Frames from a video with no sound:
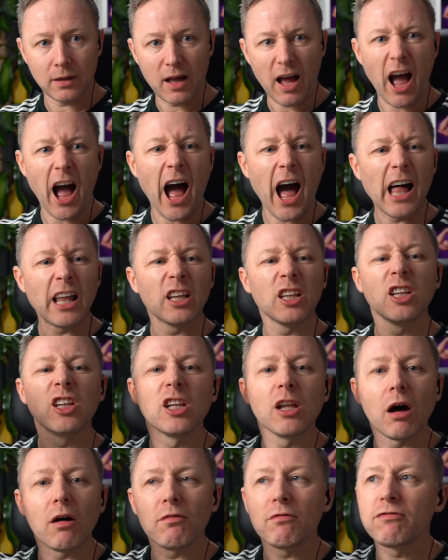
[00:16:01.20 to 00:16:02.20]
I
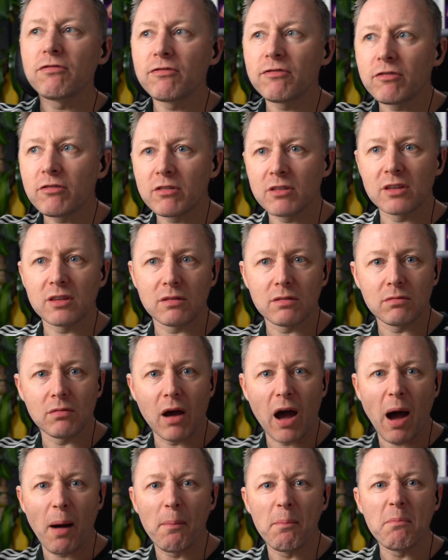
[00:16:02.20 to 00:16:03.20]
love
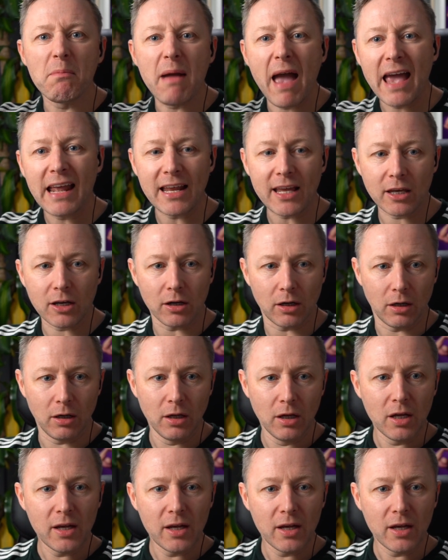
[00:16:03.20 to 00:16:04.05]
America.